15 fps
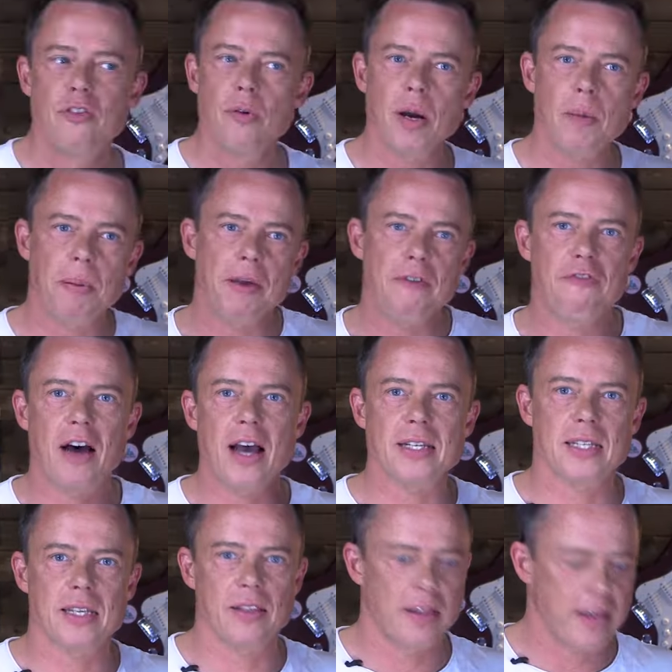If you want to play
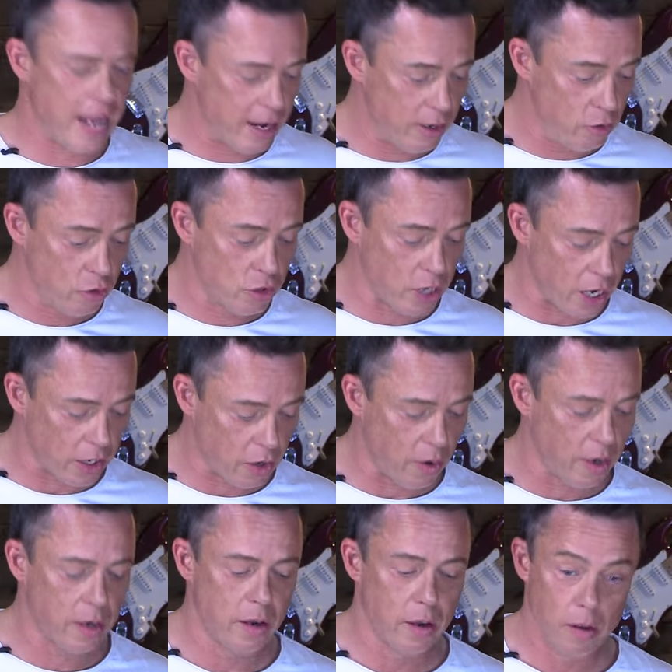faster than that and you start
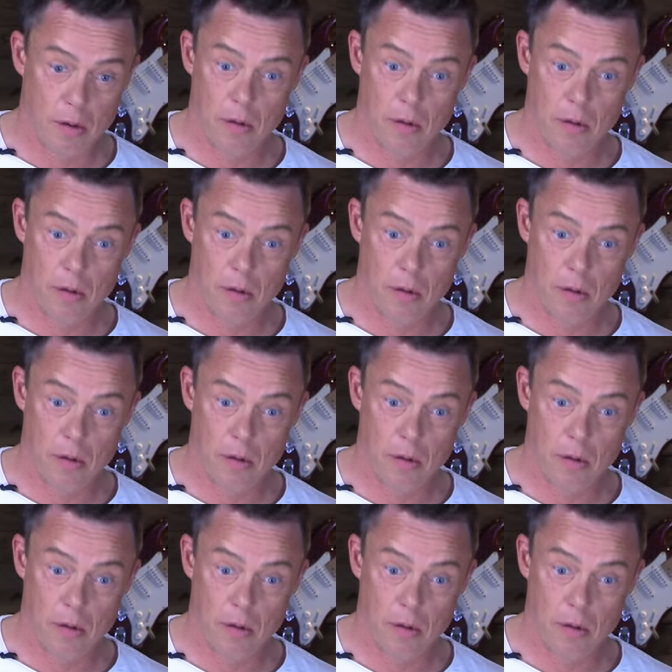going,